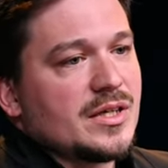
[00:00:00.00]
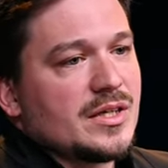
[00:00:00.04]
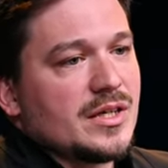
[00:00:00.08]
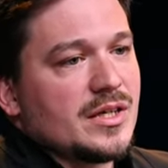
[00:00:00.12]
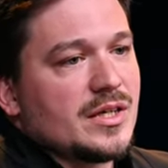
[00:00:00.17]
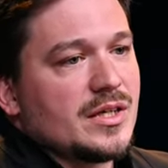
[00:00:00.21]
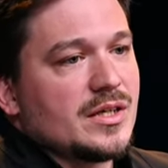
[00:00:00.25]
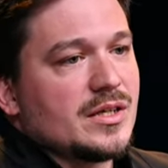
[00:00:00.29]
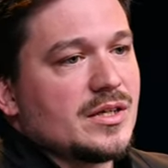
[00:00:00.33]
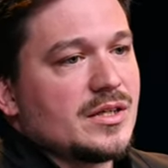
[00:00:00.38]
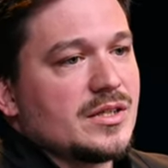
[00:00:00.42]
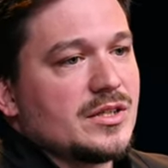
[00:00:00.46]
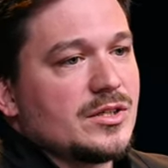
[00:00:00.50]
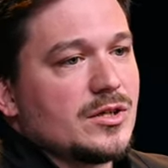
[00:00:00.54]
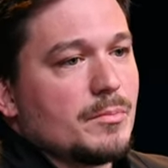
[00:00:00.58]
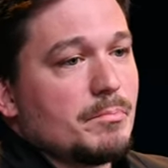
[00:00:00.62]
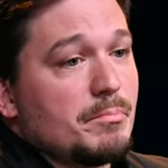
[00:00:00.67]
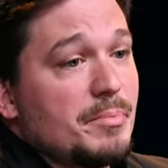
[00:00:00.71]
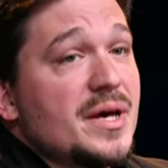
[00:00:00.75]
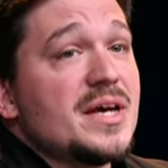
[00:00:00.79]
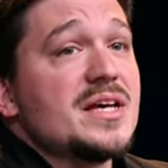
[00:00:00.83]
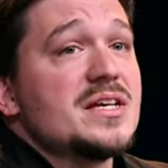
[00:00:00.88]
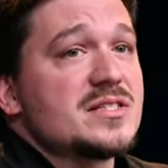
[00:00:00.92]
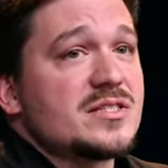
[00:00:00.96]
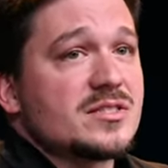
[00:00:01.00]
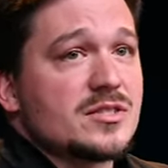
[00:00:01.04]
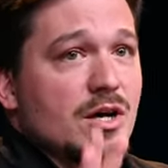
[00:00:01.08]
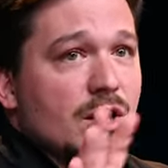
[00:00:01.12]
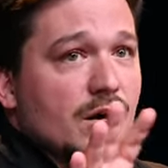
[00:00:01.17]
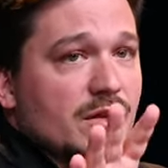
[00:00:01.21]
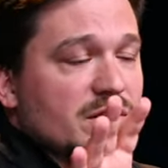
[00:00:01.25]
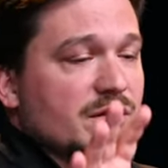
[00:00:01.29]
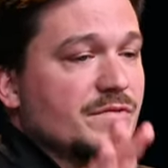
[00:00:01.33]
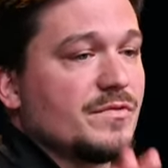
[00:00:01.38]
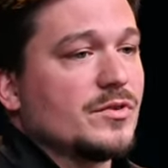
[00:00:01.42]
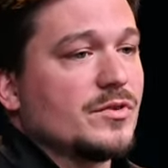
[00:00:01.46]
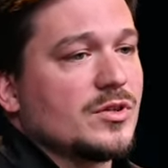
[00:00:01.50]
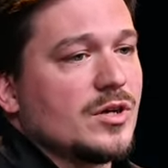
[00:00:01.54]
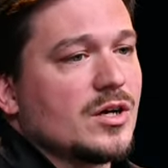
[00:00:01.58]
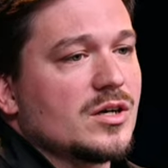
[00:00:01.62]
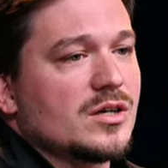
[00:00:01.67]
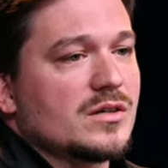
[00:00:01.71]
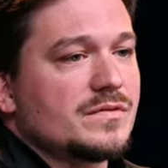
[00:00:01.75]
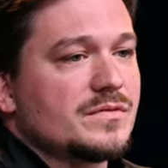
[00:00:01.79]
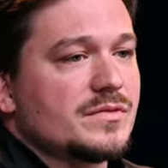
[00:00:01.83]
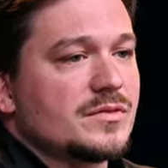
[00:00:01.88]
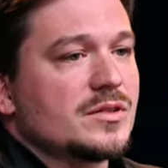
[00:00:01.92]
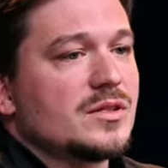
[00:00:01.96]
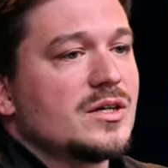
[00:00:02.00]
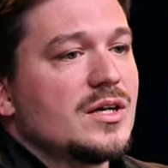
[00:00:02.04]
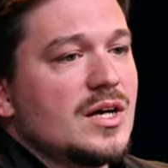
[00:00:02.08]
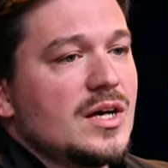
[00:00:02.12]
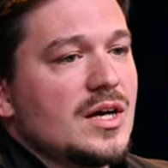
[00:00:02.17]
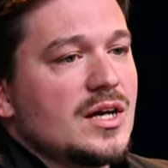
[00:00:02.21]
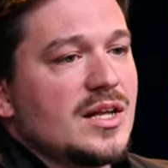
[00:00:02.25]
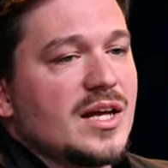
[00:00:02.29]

a, uh, you know, based on the photographer.